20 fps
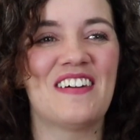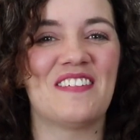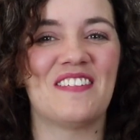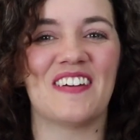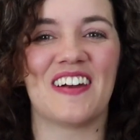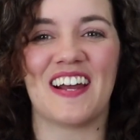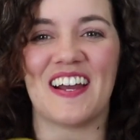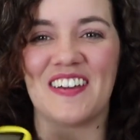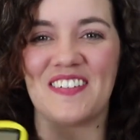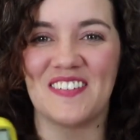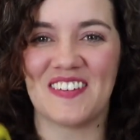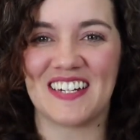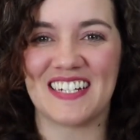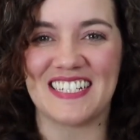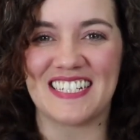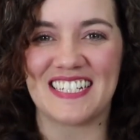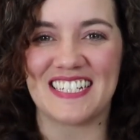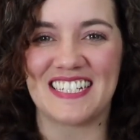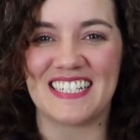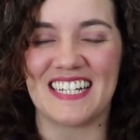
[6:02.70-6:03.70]
where I
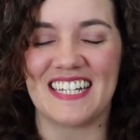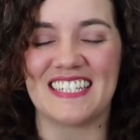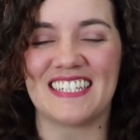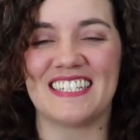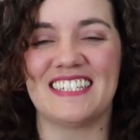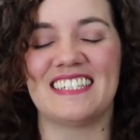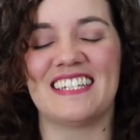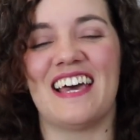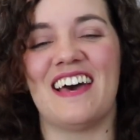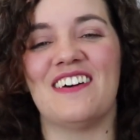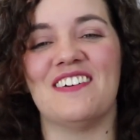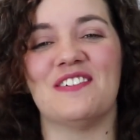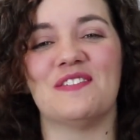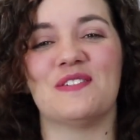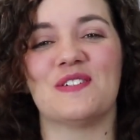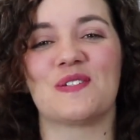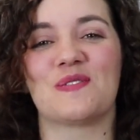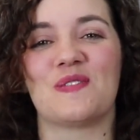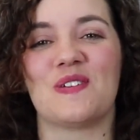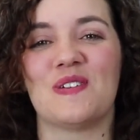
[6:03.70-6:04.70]
wanted to test this
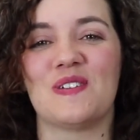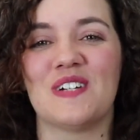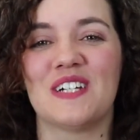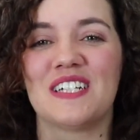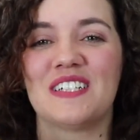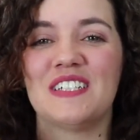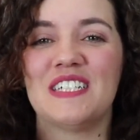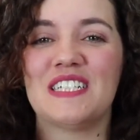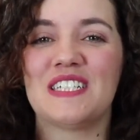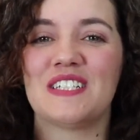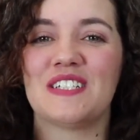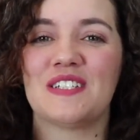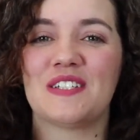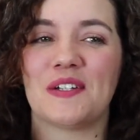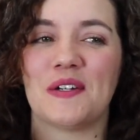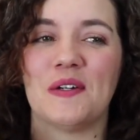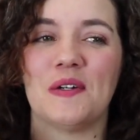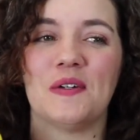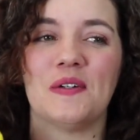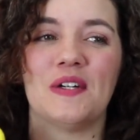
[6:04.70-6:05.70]
out was we were going to
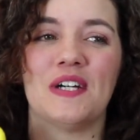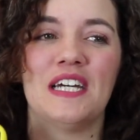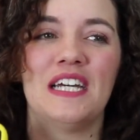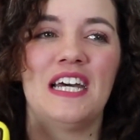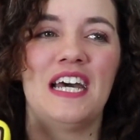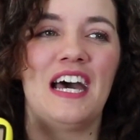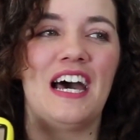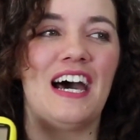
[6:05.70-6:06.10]
go